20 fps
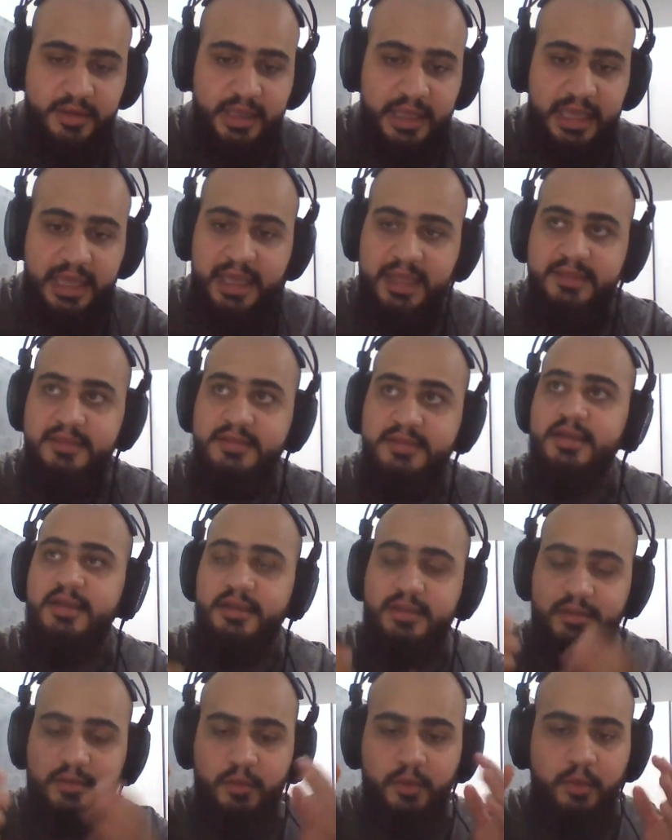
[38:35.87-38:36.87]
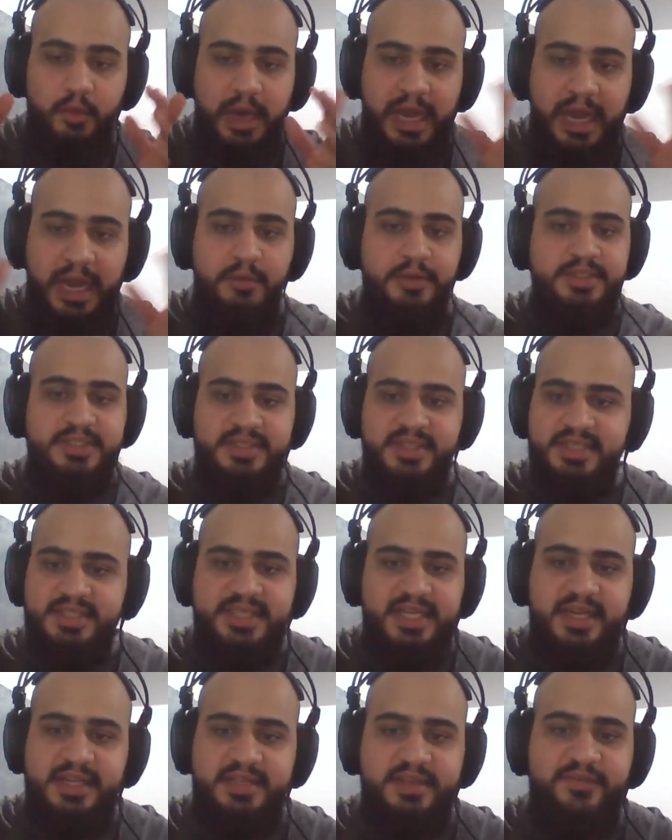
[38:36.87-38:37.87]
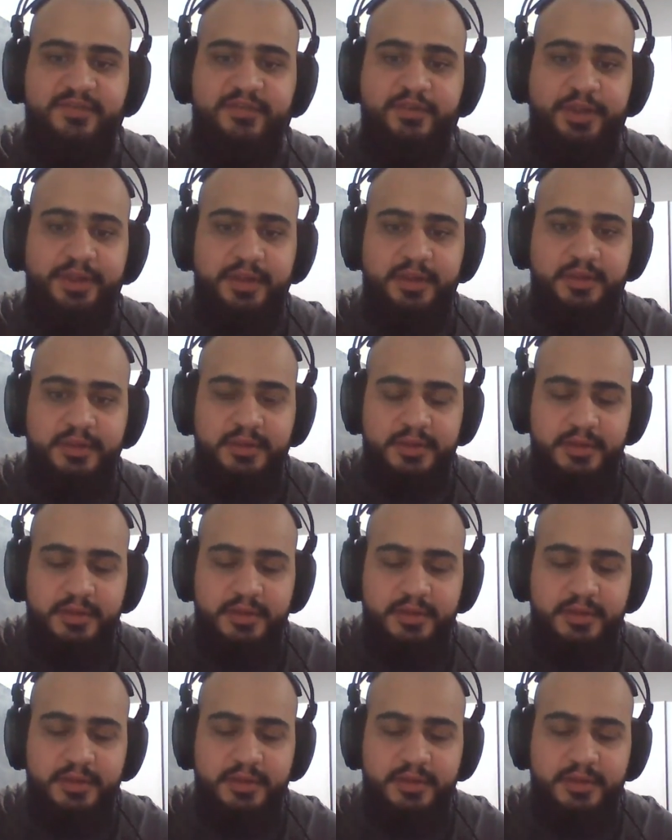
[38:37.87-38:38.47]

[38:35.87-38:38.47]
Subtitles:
And how is this any different?